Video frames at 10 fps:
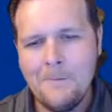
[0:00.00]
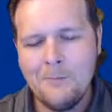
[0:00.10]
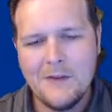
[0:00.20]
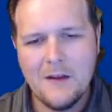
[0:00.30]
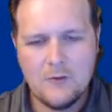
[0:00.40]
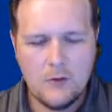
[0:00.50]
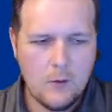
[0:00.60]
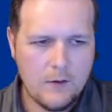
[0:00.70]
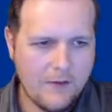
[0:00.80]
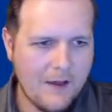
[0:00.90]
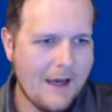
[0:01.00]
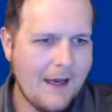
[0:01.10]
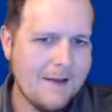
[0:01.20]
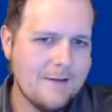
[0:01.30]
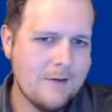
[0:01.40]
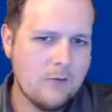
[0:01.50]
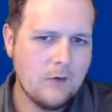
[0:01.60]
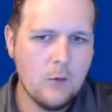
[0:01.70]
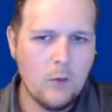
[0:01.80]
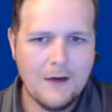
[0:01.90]
Doesn't really work for the eyes, doesn't
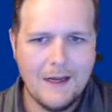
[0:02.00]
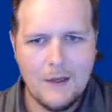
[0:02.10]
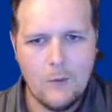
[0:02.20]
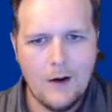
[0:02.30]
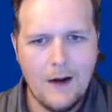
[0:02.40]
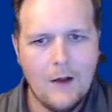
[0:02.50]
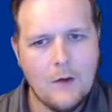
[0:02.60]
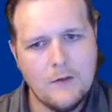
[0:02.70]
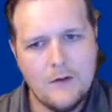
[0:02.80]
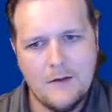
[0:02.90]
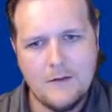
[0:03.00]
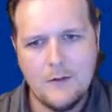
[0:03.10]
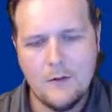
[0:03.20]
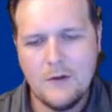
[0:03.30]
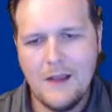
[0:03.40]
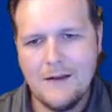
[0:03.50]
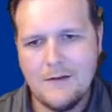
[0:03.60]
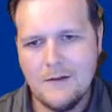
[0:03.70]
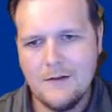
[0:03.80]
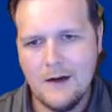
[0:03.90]
really work anywhere else. And so in those
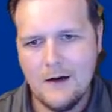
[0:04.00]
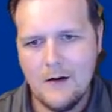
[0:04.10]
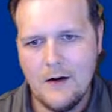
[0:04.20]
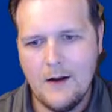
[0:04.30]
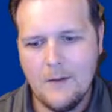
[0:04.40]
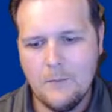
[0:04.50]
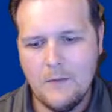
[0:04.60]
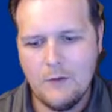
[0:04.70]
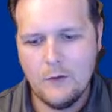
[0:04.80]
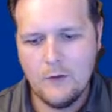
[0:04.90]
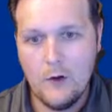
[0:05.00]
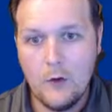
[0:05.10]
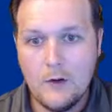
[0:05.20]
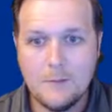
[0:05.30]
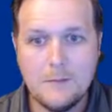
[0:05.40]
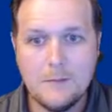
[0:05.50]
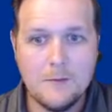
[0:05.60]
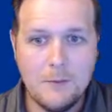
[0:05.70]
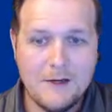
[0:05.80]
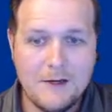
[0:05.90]
cases there, if those are the only symptoms
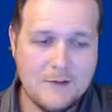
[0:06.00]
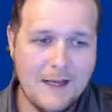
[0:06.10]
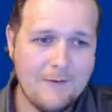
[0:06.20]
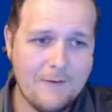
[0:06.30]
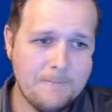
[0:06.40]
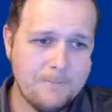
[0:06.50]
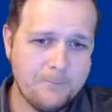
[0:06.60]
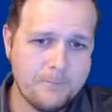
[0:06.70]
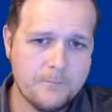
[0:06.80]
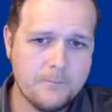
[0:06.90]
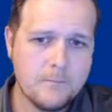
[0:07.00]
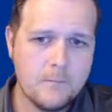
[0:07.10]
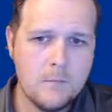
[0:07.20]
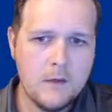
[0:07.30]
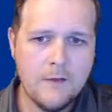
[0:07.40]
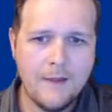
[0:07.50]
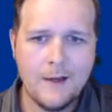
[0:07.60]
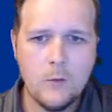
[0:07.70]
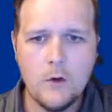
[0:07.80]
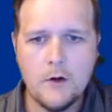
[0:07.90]
your patient was having, that
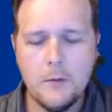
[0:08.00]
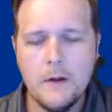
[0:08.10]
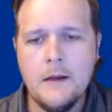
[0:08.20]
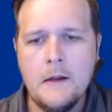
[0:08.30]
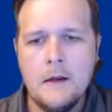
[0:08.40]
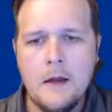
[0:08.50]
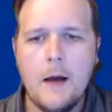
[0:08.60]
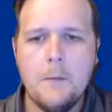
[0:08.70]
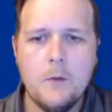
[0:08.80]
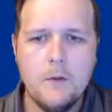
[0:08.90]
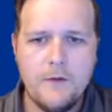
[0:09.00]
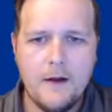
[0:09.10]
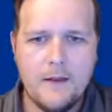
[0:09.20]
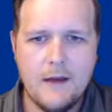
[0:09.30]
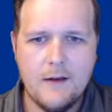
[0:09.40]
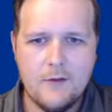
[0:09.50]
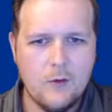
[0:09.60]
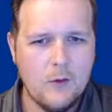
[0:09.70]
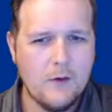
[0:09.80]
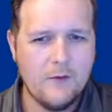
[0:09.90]
could work, but you will find that it doesn't
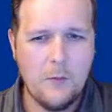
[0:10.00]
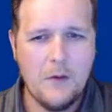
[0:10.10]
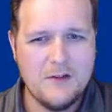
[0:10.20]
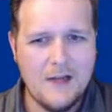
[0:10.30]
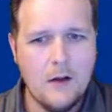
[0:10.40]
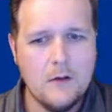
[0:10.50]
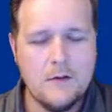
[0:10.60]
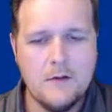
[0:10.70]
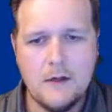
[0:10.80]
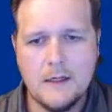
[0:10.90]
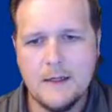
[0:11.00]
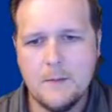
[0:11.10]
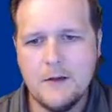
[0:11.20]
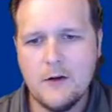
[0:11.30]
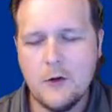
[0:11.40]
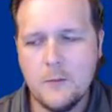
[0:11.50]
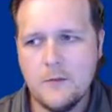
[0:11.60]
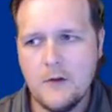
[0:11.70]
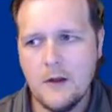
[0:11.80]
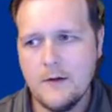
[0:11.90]
really work for much else. In
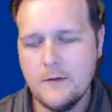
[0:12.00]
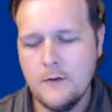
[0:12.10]
terms of